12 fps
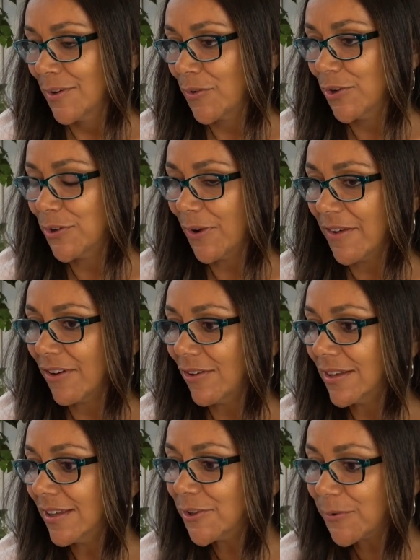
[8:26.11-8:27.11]
Or you don't have
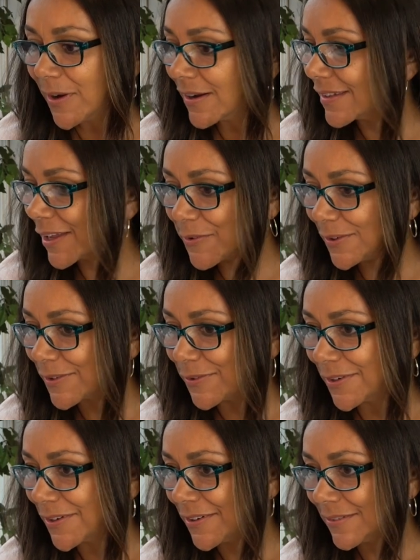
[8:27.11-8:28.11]
on underwear? Like, what's
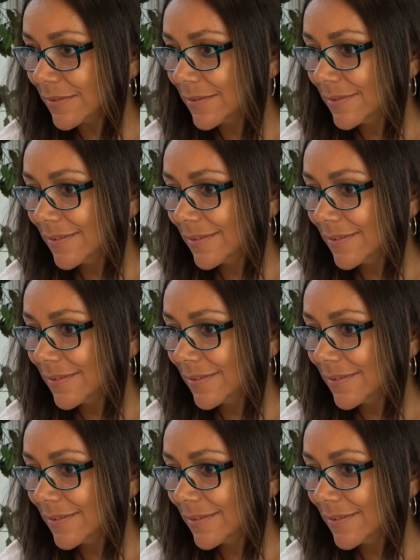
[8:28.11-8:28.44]
going on?